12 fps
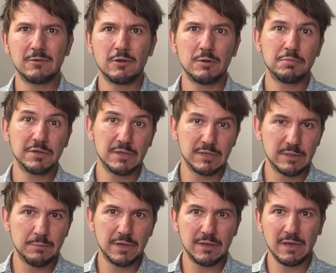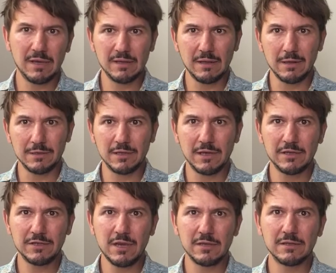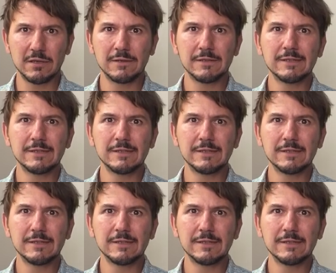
or participating in a learning exchange?